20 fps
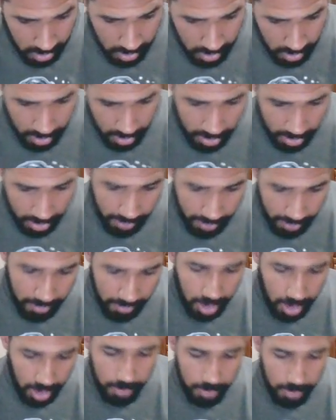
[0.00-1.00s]

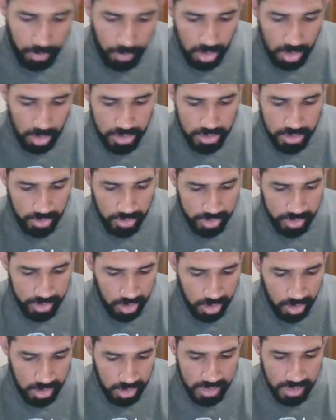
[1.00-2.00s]
Malbolgia
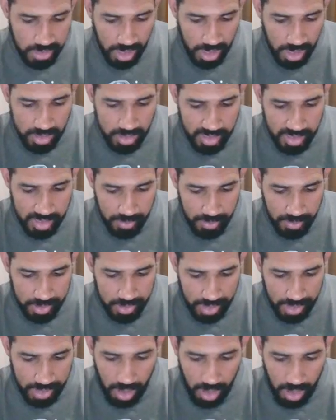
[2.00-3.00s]
returns Alcemon
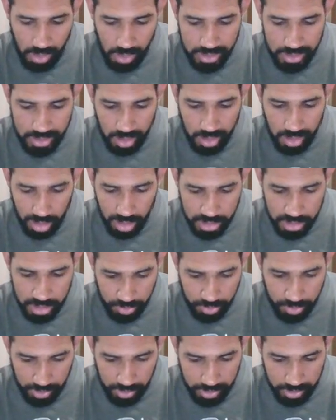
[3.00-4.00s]
now as a
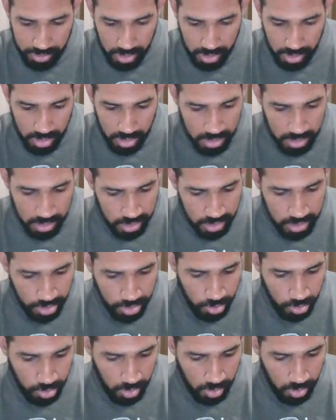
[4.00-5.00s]
husband to the
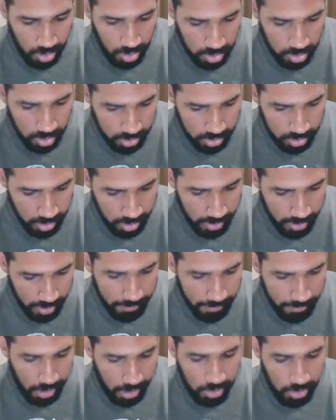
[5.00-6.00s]
world,
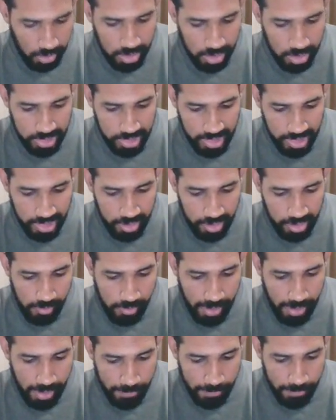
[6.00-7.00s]
but with little
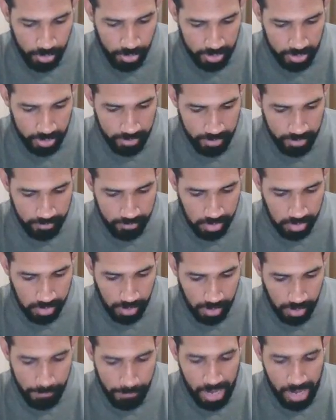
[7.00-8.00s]
memory, a
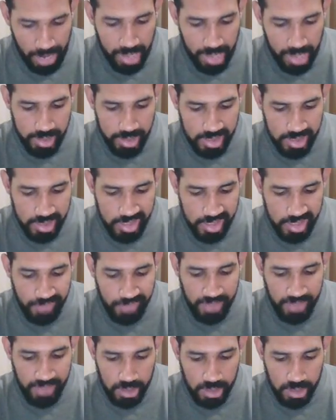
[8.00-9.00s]
badly
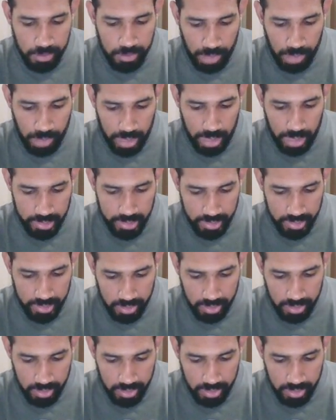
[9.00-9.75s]
disfigured body,